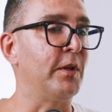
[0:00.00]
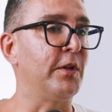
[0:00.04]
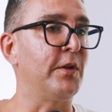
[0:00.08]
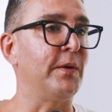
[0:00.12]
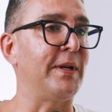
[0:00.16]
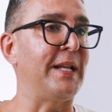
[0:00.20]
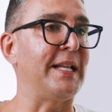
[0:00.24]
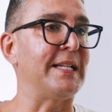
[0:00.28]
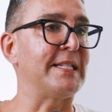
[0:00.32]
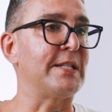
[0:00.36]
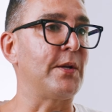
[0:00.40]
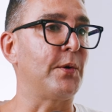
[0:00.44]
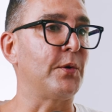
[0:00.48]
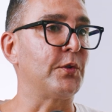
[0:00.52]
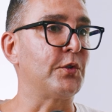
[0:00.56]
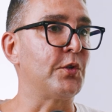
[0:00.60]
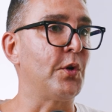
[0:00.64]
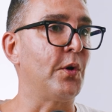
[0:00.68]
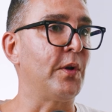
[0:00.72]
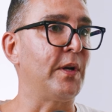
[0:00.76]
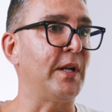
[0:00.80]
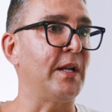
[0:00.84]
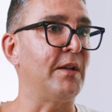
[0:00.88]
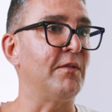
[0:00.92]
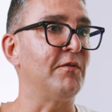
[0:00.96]
you need
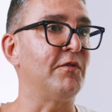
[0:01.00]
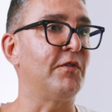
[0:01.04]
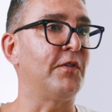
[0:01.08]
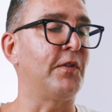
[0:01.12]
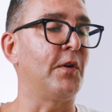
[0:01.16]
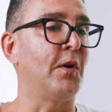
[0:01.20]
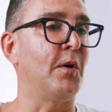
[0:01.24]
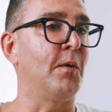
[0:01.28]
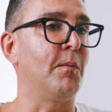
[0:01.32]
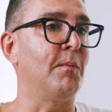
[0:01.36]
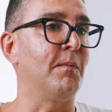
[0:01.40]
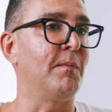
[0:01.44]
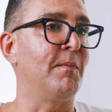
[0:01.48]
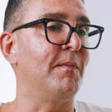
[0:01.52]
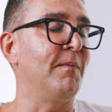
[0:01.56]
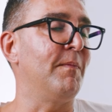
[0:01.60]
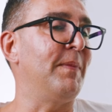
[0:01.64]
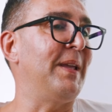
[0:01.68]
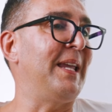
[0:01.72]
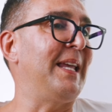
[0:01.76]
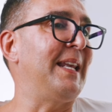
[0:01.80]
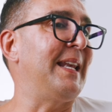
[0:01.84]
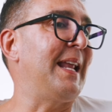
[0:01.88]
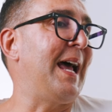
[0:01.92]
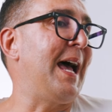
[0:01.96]
serotonin from
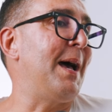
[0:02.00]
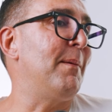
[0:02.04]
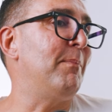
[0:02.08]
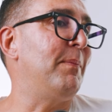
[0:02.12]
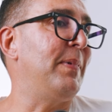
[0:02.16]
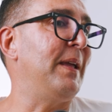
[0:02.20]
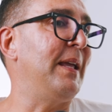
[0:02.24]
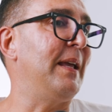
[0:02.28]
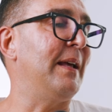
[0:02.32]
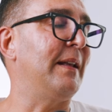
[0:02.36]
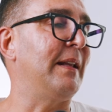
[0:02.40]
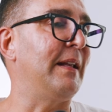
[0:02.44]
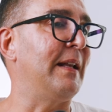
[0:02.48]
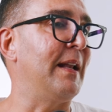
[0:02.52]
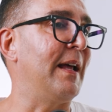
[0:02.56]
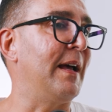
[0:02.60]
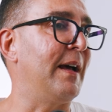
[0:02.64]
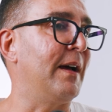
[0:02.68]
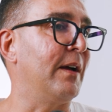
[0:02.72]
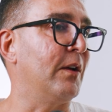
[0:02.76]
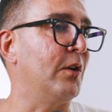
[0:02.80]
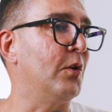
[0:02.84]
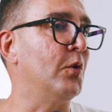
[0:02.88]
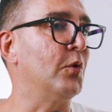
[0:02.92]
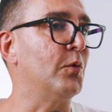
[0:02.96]
being happy and in
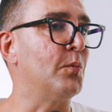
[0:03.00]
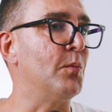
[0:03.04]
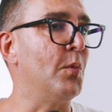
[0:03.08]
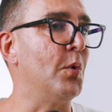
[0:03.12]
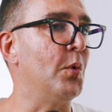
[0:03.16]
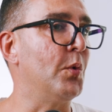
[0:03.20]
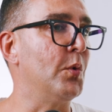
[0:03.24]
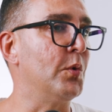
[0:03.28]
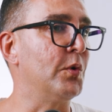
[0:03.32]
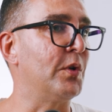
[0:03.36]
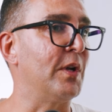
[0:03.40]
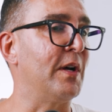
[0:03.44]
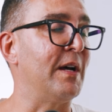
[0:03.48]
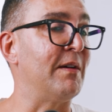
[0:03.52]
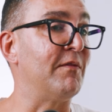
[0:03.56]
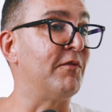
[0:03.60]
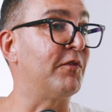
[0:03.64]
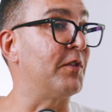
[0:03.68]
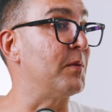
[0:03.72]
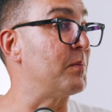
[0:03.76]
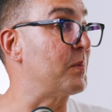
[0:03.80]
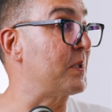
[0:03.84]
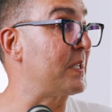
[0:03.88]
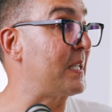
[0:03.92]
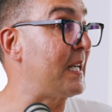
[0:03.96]
a good mood, and
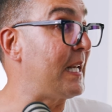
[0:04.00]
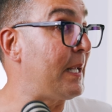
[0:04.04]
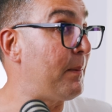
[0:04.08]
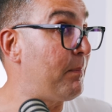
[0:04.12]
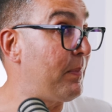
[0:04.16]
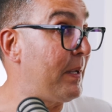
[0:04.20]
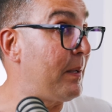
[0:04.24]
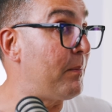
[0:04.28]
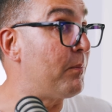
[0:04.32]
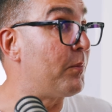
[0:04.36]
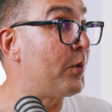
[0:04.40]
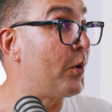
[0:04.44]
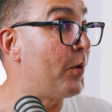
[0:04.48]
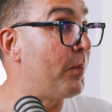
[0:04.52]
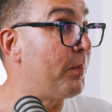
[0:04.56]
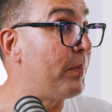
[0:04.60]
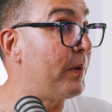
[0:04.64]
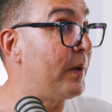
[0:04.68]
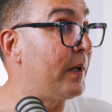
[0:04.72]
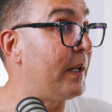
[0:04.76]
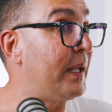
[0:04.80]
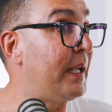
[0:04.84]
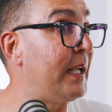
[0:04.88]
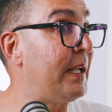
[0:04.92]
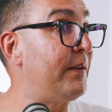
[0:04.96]
from sleeping
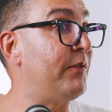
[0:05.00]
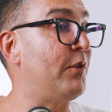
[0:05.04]
properly.